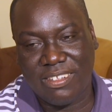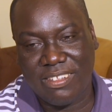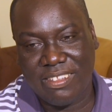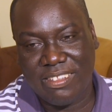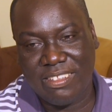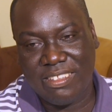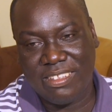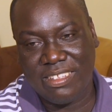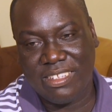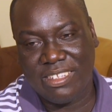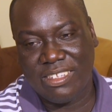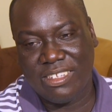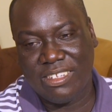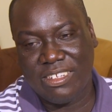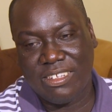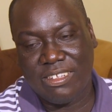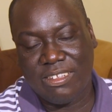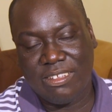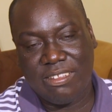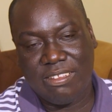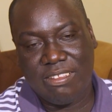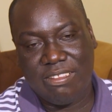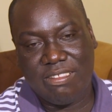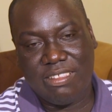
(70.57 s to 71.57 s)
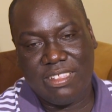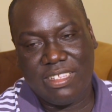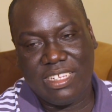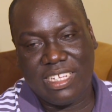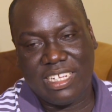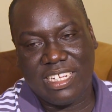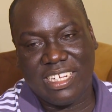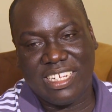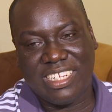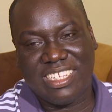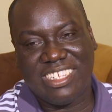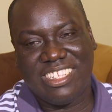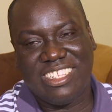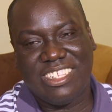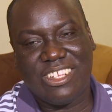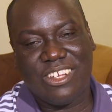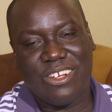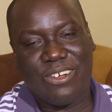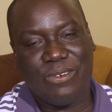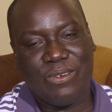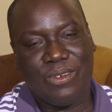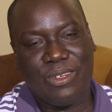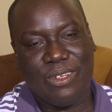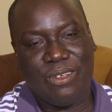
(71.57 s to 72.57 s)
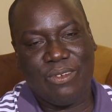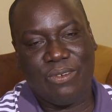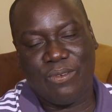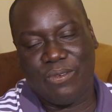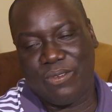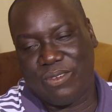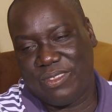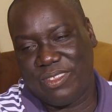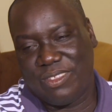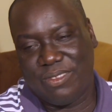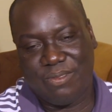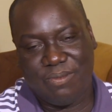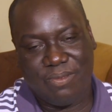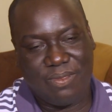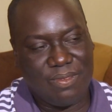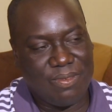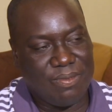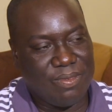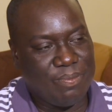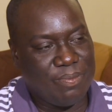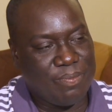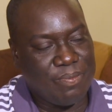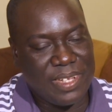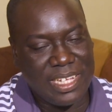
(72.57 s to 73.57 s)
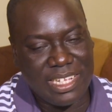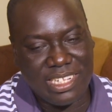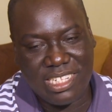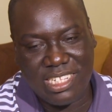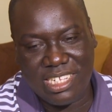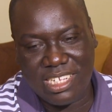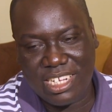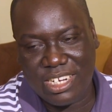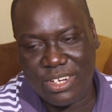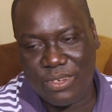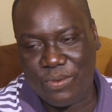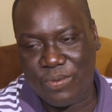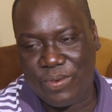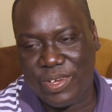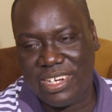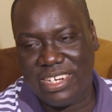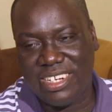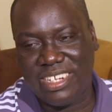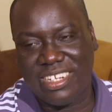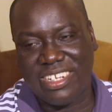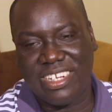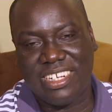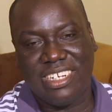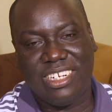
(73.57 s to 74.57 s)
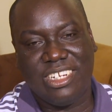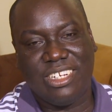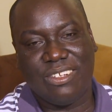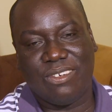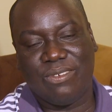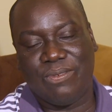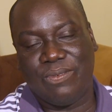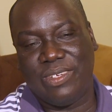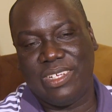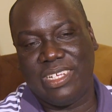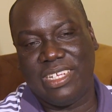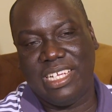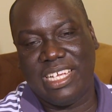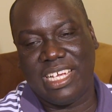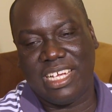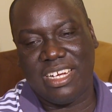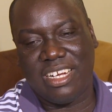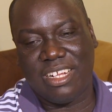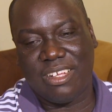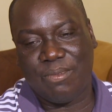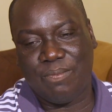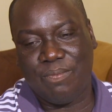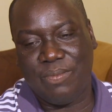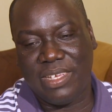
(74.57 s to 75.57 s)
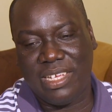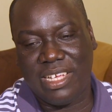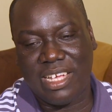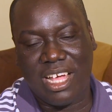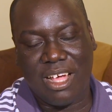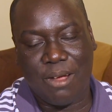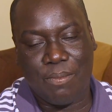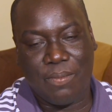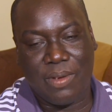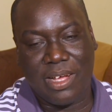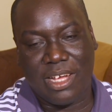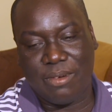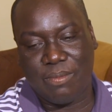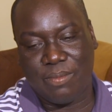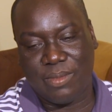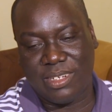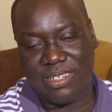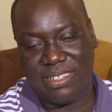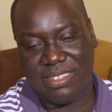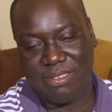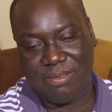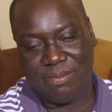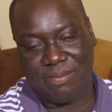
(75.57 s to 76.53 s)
So it's kind of sad. Yeah, so we basically waiting until we get a bigger apartment.